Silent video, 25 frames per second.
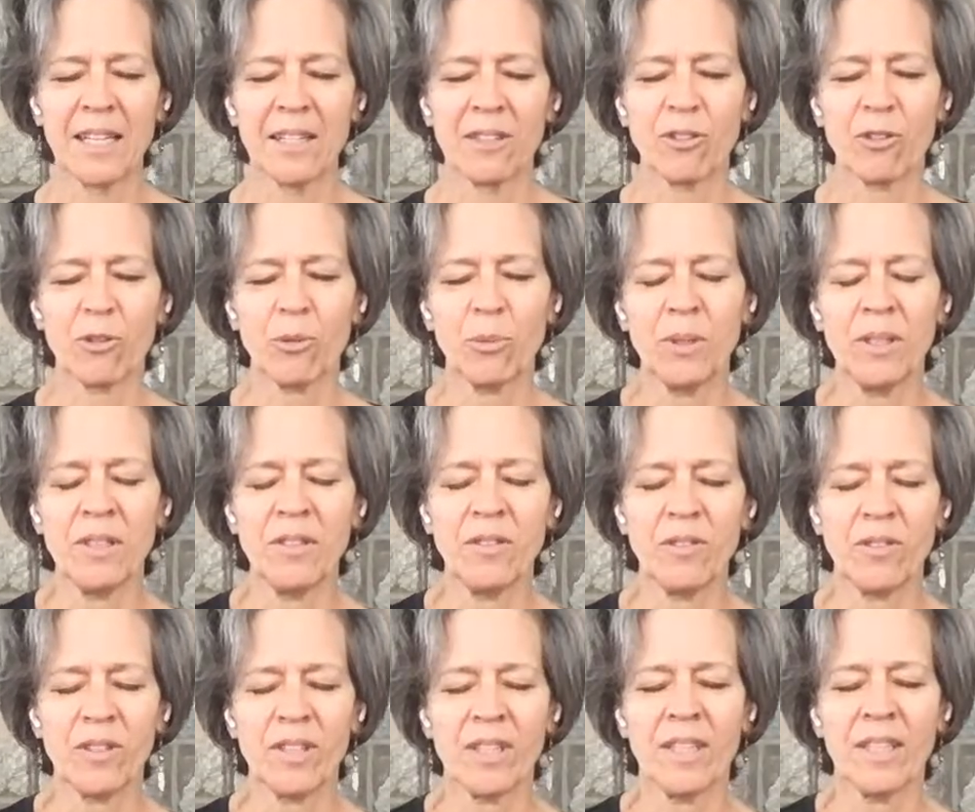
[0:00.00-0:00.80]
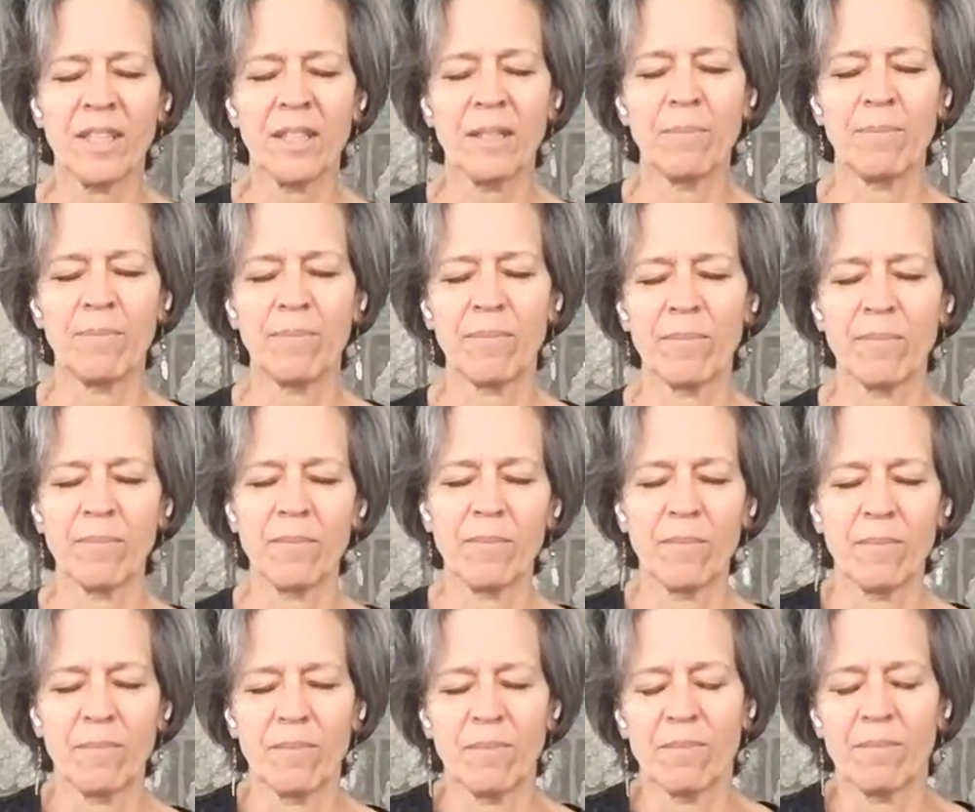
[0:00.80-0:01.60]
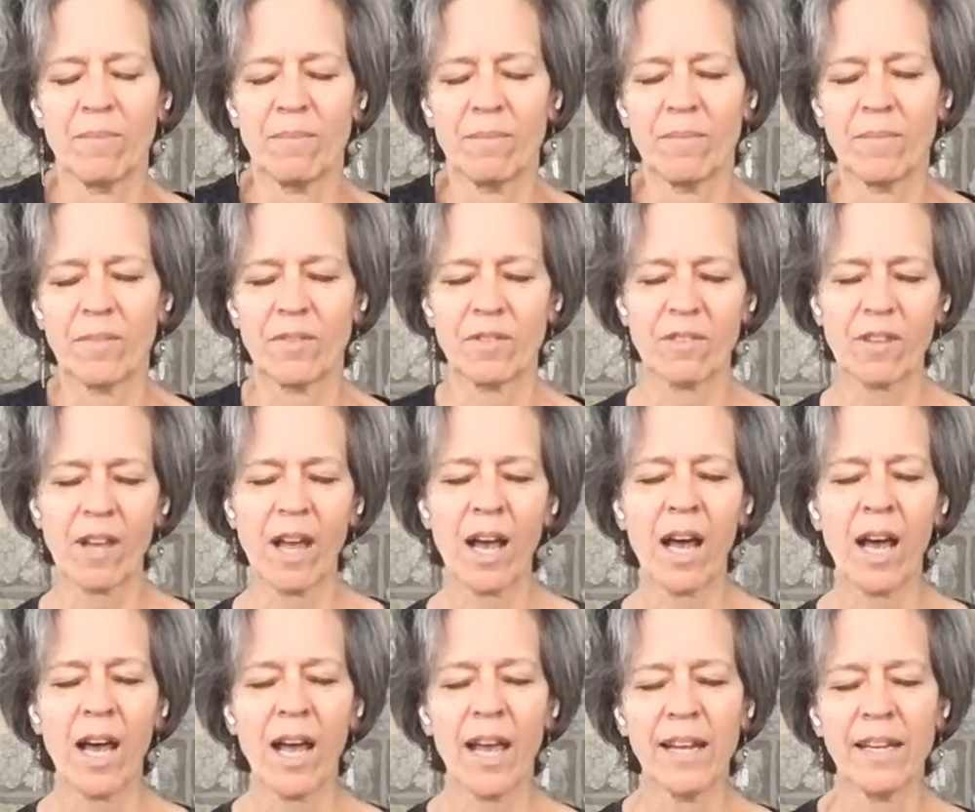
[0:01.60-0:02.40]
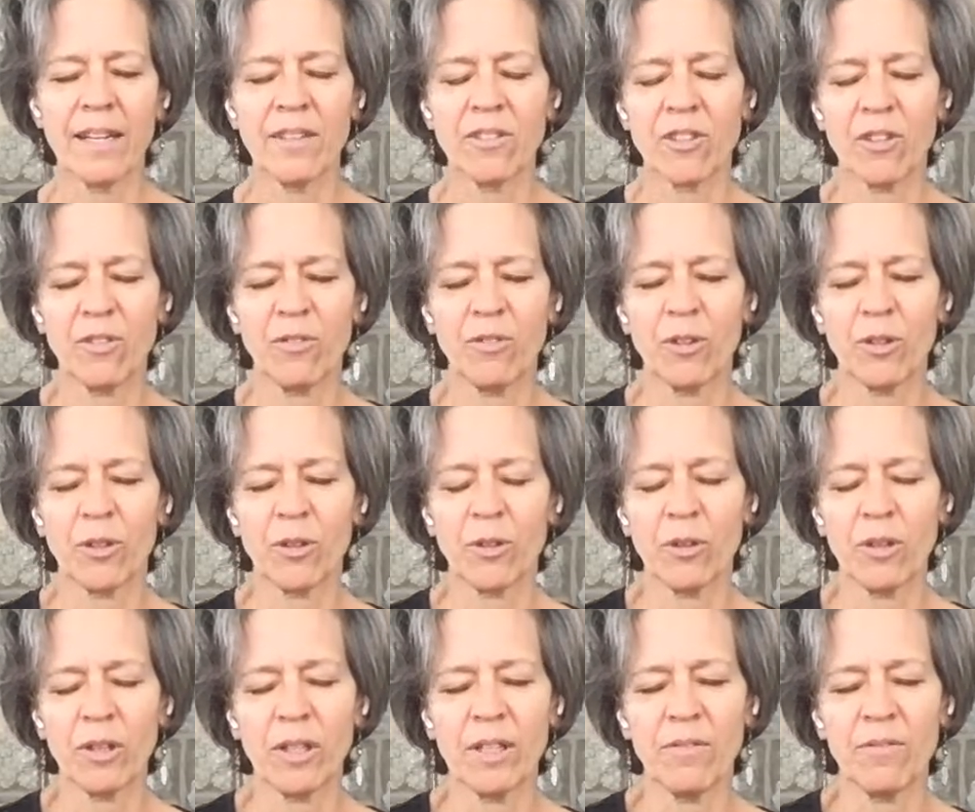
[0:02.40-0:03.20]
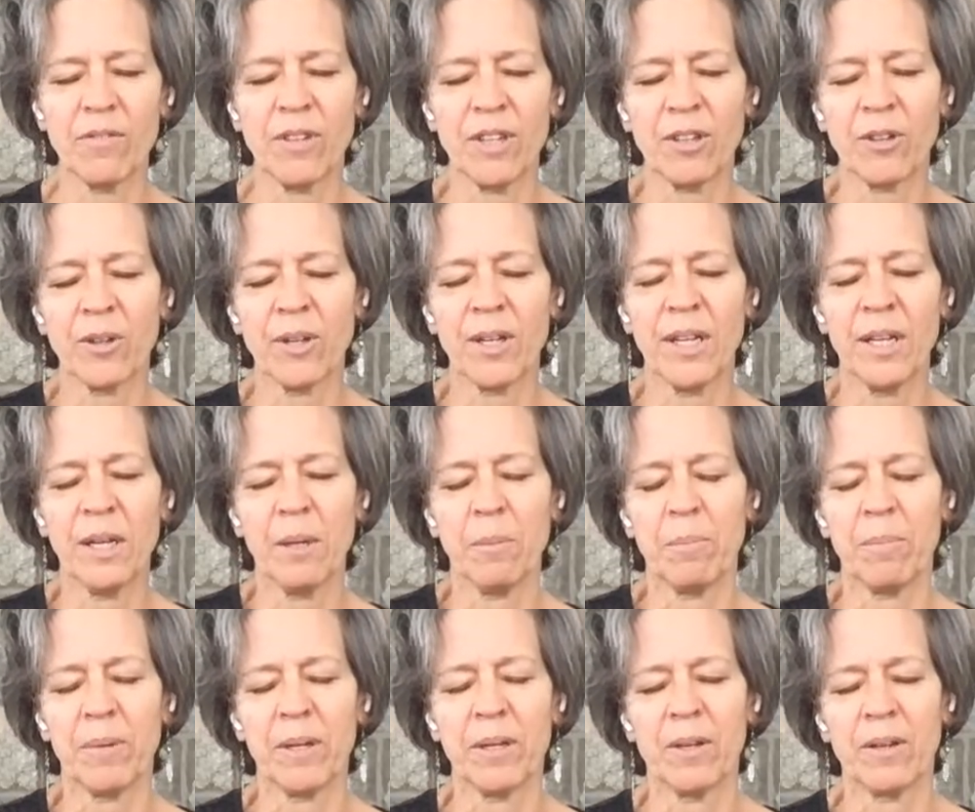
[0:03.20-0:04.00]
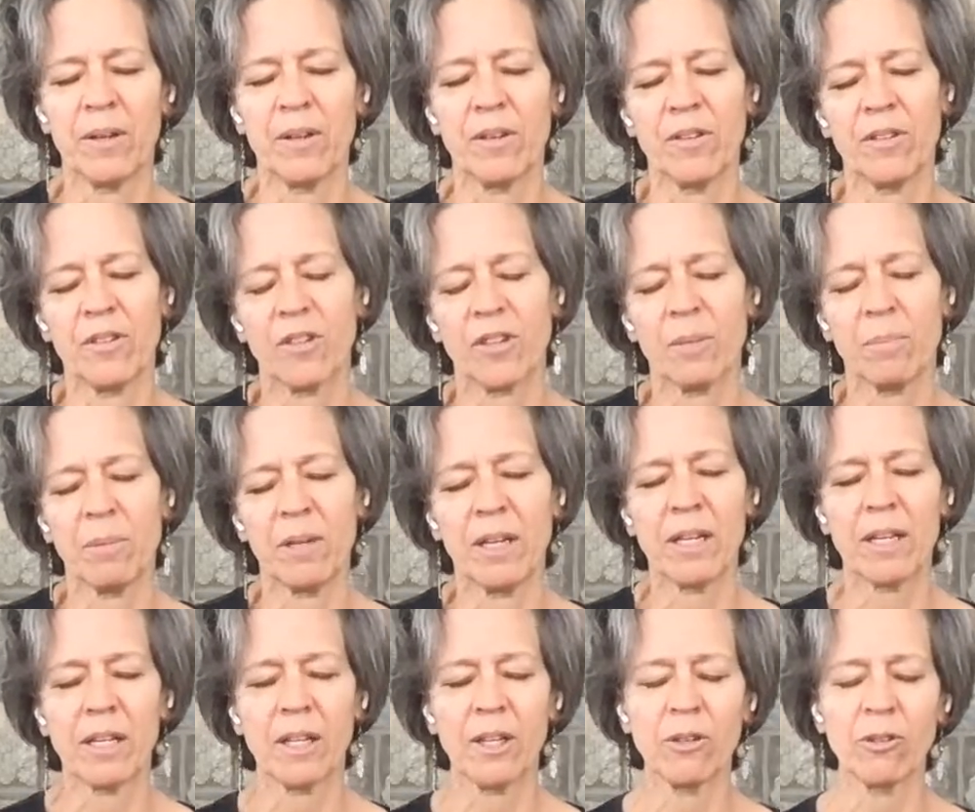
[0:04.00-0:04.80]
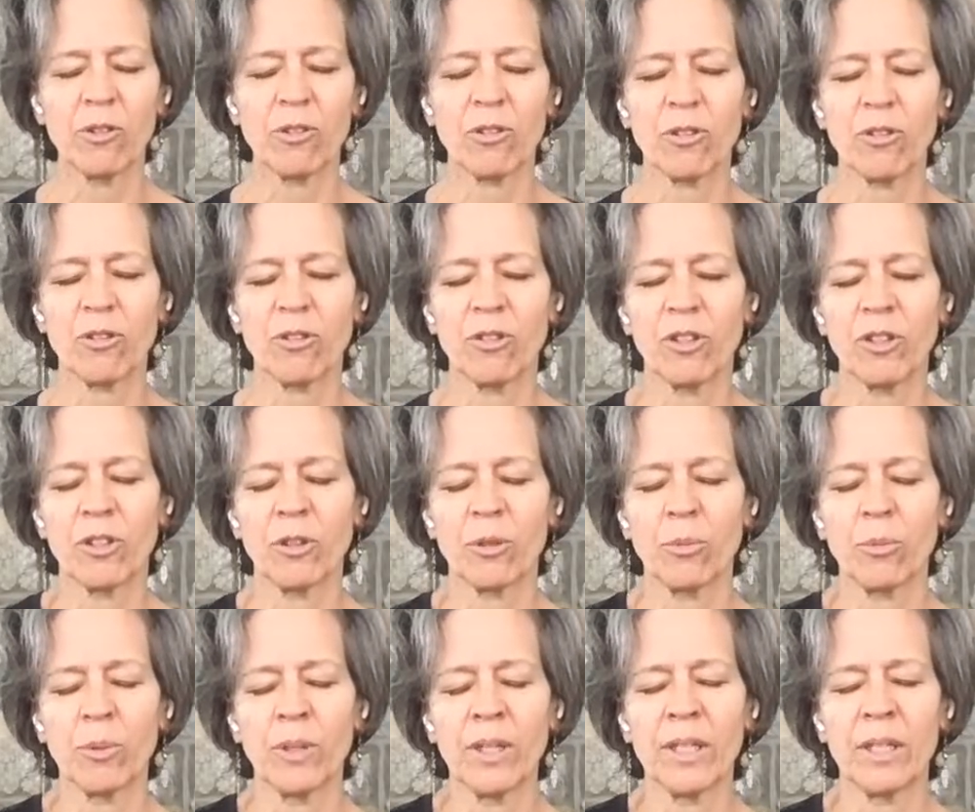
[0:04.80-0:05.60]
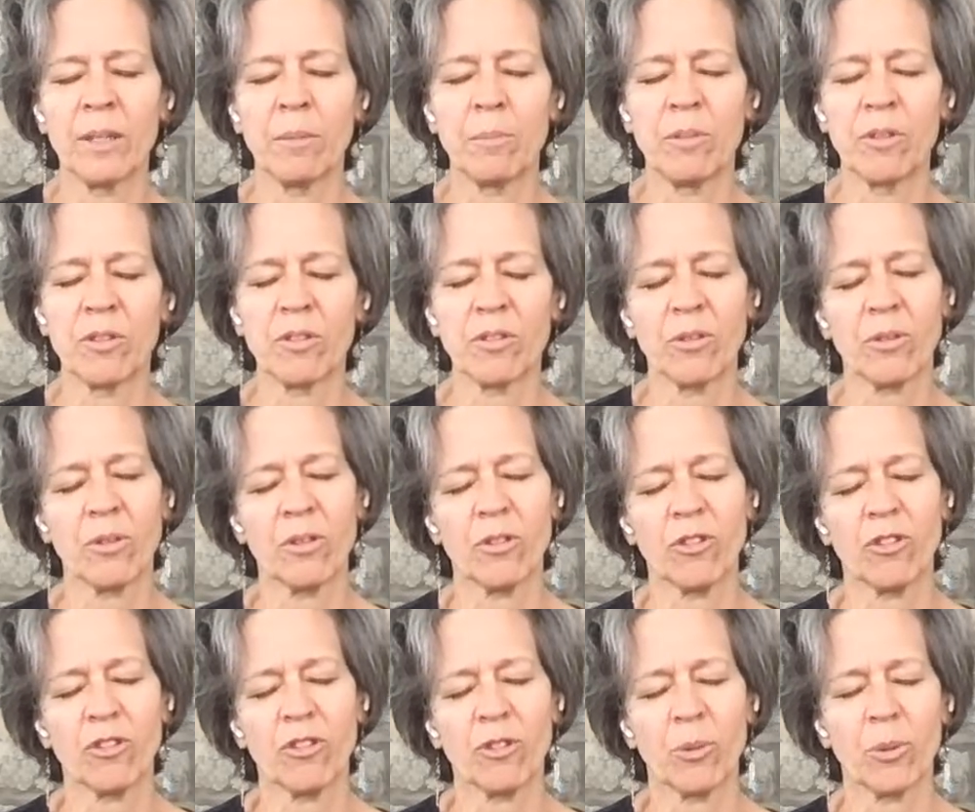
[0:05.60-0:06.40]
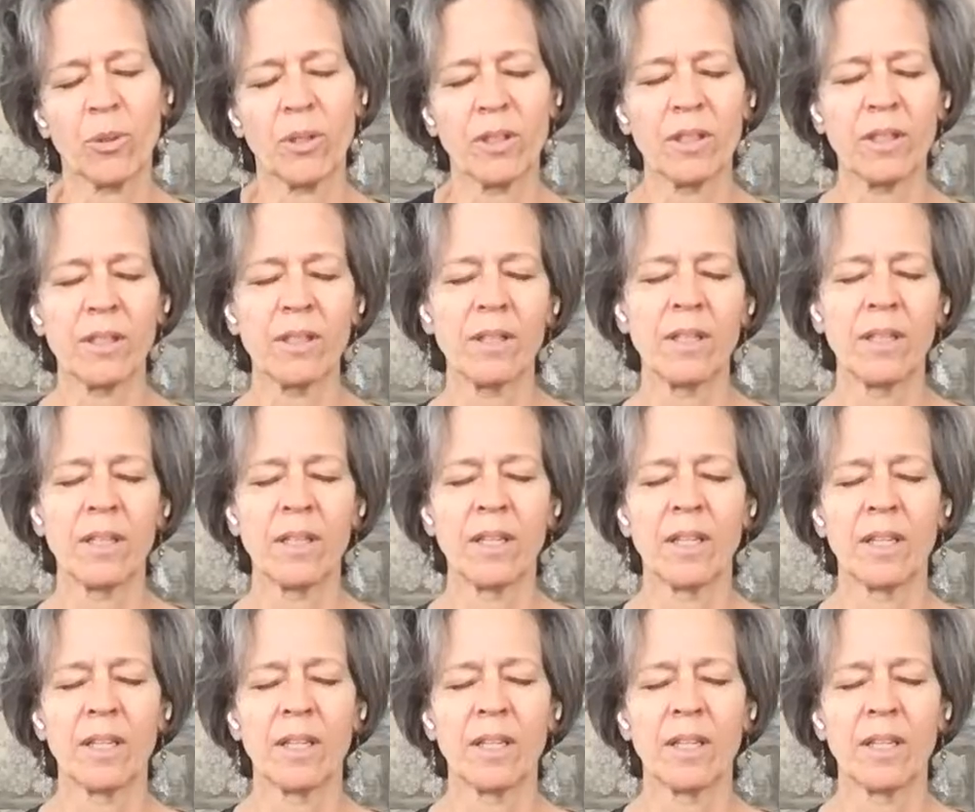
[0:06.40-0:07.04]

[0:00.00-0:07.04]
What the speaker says: Squeeze the side as if you're lifting your hip and to be closer to your ribs, sort of shorten